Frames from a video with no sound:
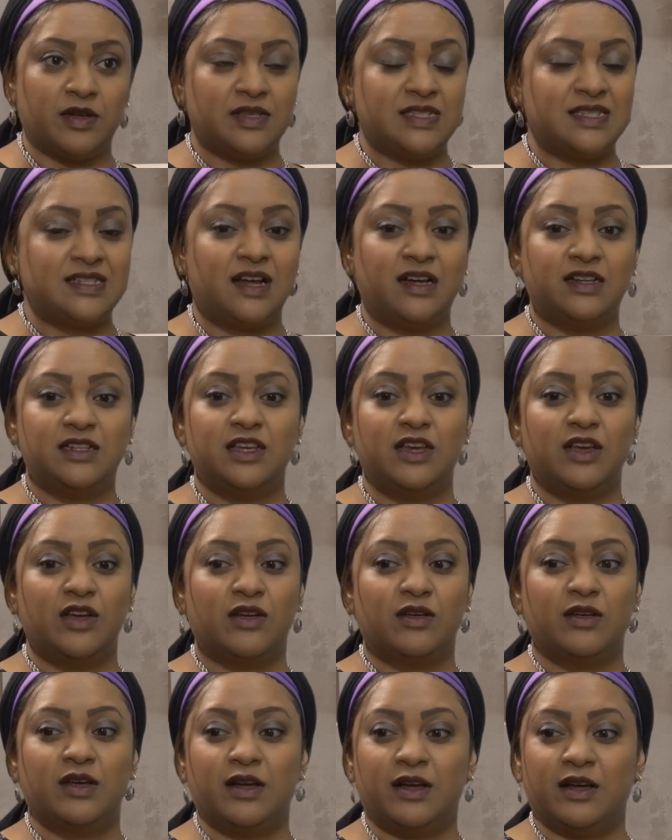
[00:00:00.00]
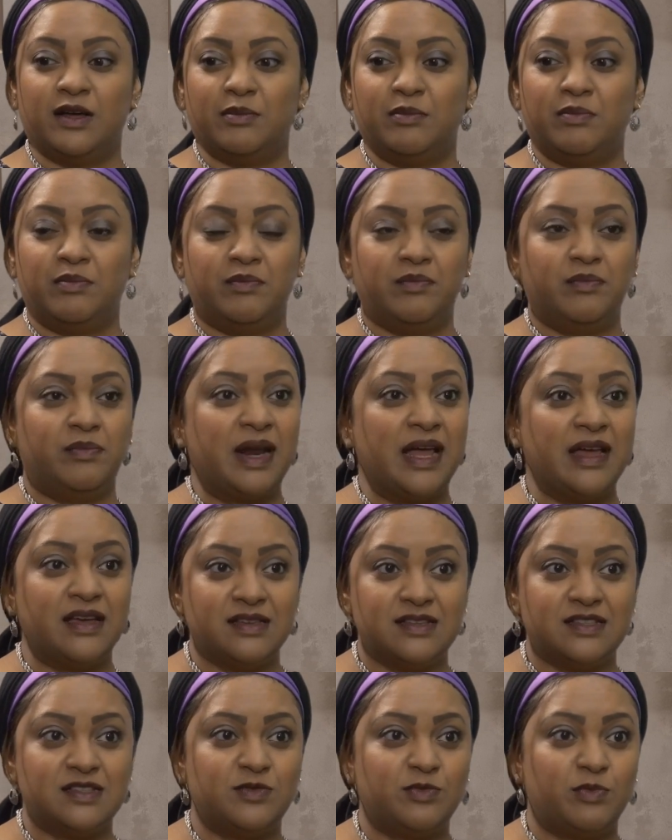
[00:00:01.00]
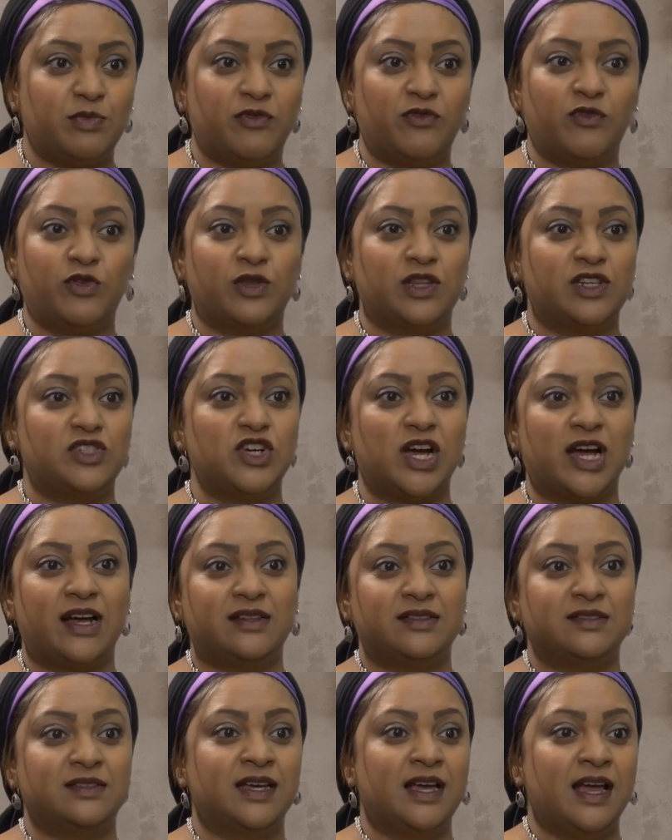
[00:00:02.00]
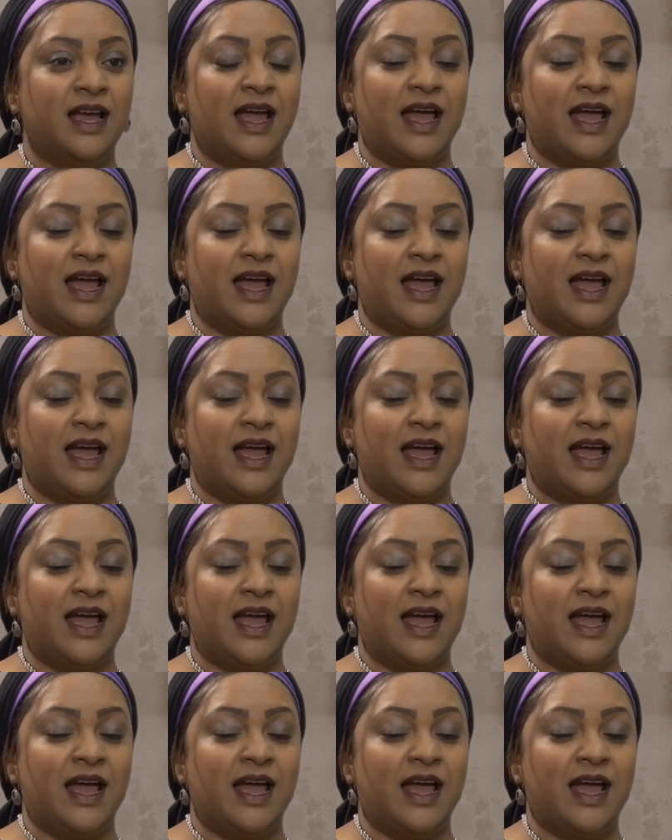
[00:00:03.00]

starting prayers for the child.